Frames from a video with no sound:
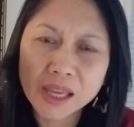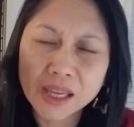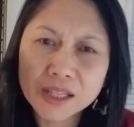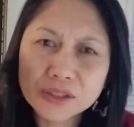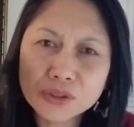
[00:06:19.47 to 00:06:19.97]

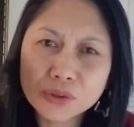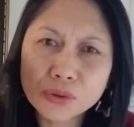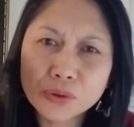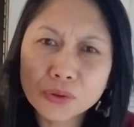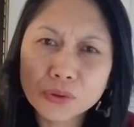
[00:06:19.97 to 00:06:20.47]

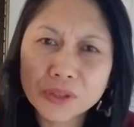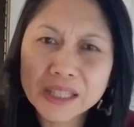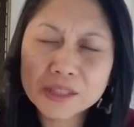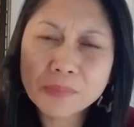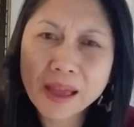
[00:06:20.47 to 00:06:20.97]
into
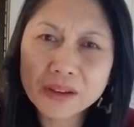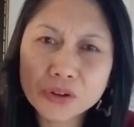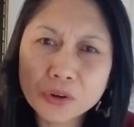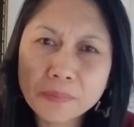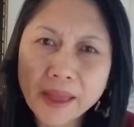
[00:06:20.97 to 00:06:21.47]
his back,
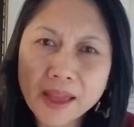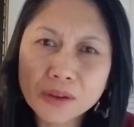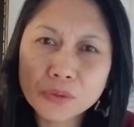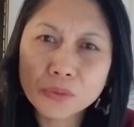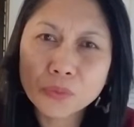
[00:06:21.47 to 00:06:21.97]
her
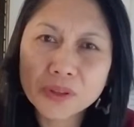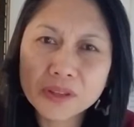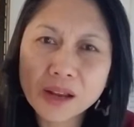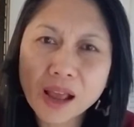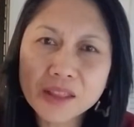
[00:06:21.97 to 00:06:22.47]
back,
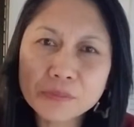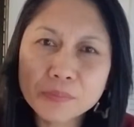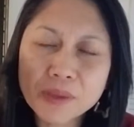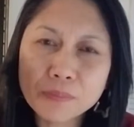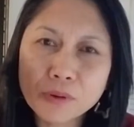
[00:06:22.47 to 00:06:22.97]
whether other
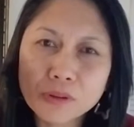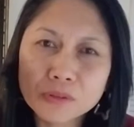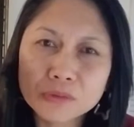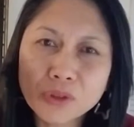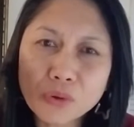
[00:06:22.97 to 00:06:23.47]

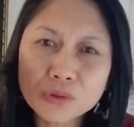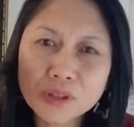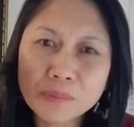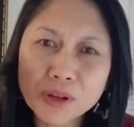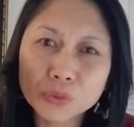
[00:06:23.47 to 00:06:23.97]
people knows
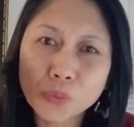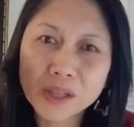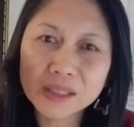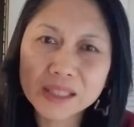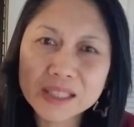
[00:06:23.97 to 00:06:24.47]
about
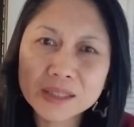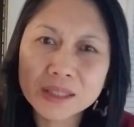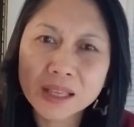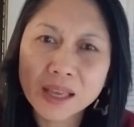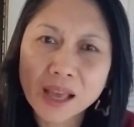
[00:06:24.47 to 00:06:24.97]
what this
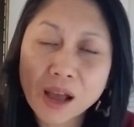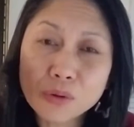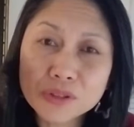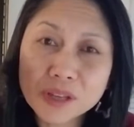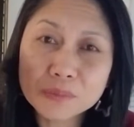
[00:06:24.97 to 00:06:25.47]

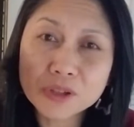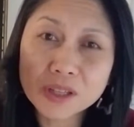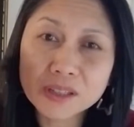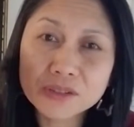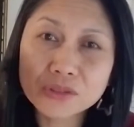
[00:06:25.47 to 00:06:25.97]
our
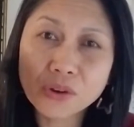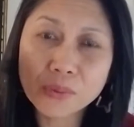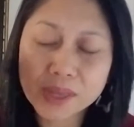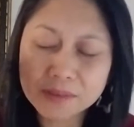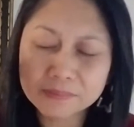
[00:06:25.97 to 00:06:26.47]
subject is
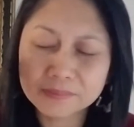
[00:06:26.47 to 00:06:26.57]
doing.